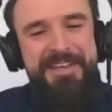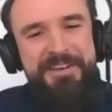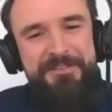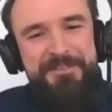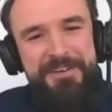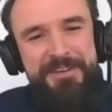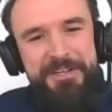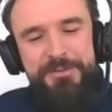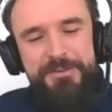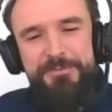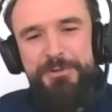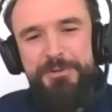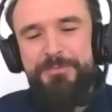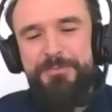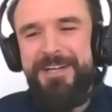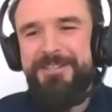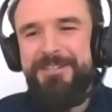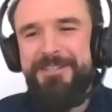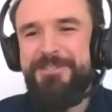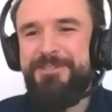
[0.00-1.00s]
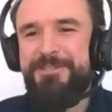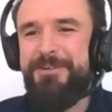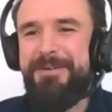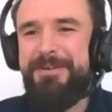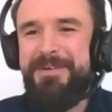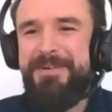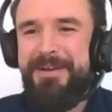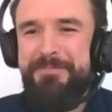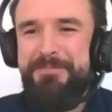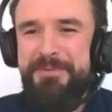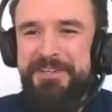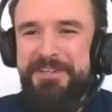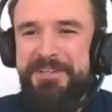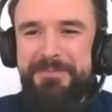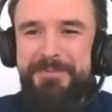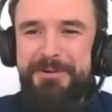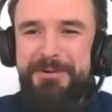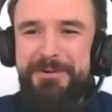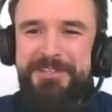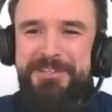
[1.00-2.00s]
thank you very much. So I'm happy
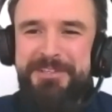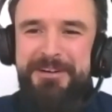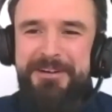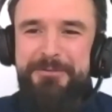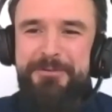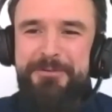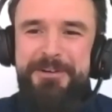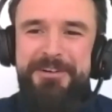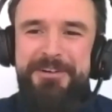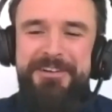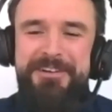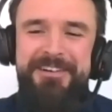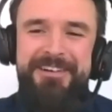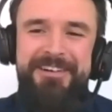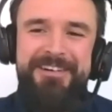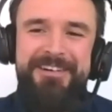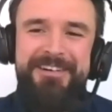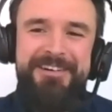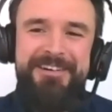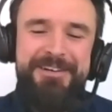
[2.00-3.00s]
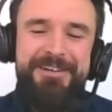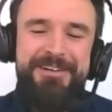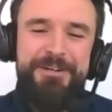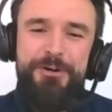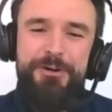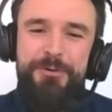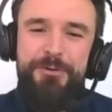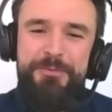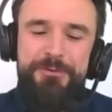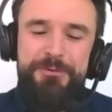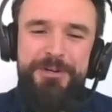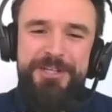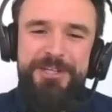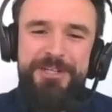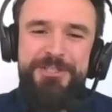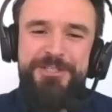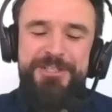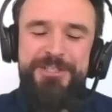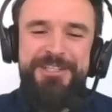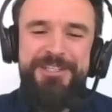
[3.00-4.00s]
about our uh,
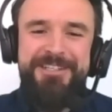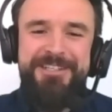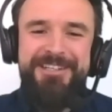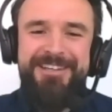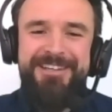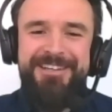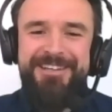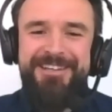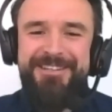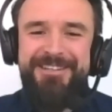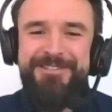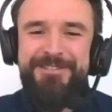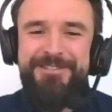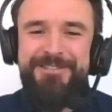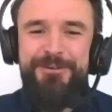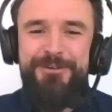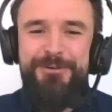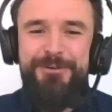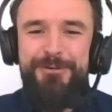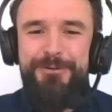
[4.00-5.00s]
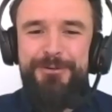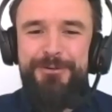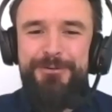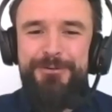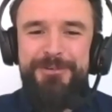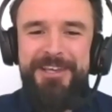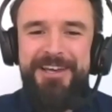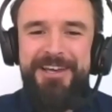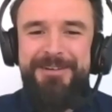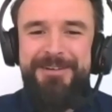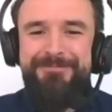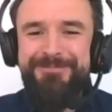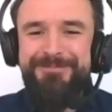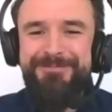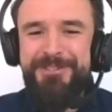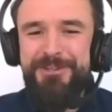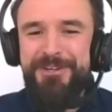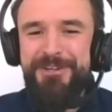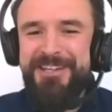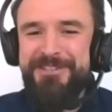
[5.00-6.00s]
cooperation. Uh, so yeah,
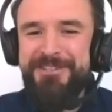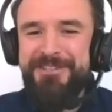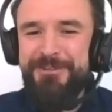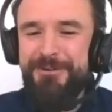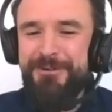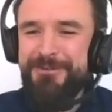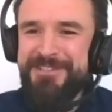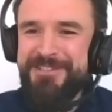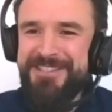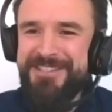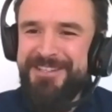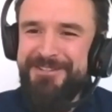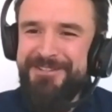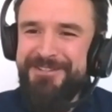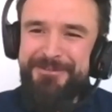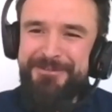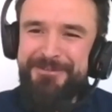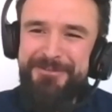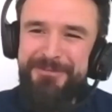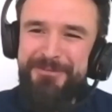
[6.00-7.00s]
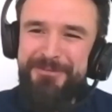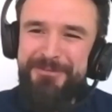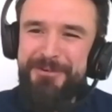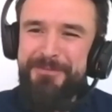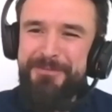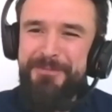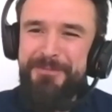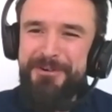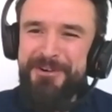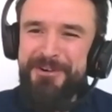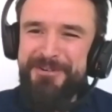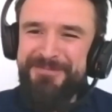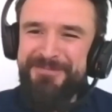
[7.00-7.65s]
join us all. Stay tuned for more.